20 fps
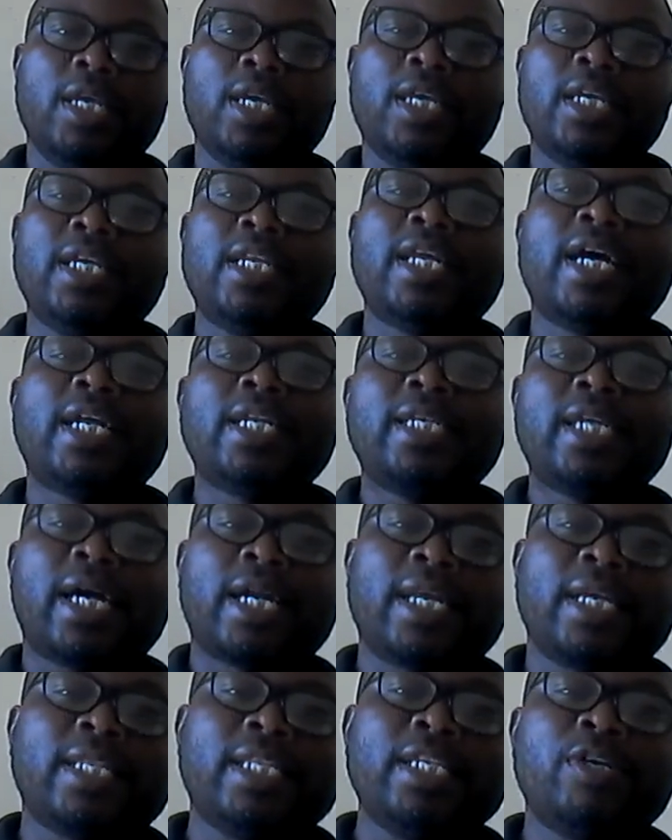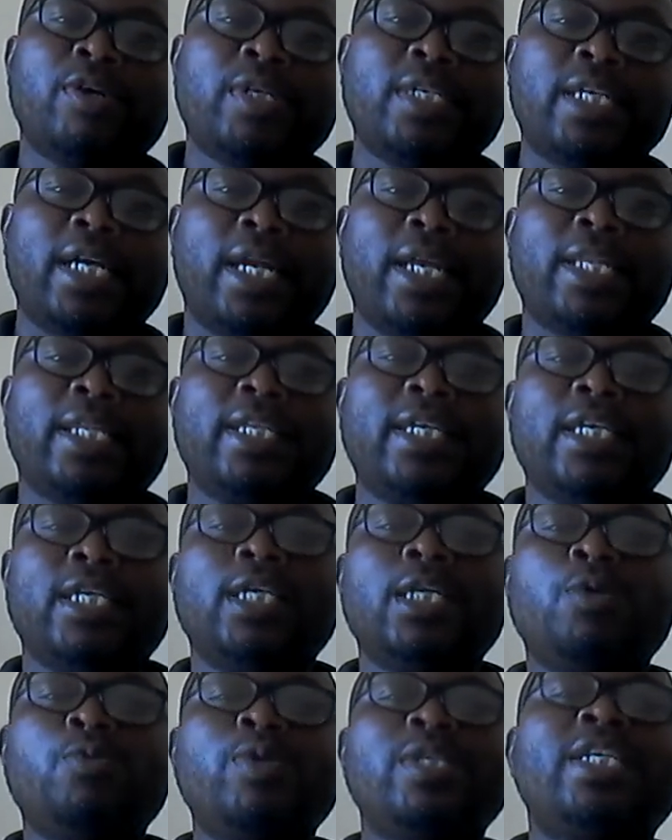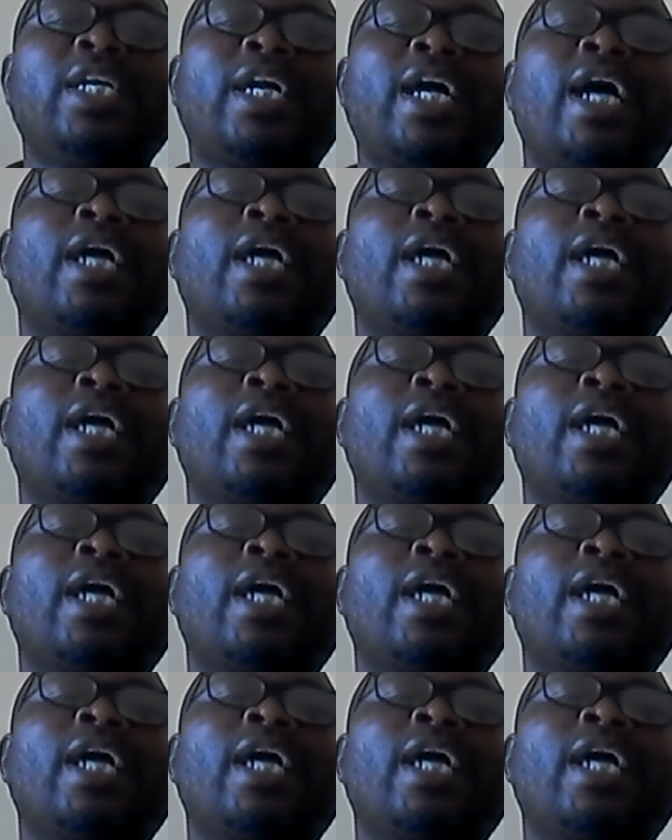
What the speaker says: either directly or indirectly, in which they can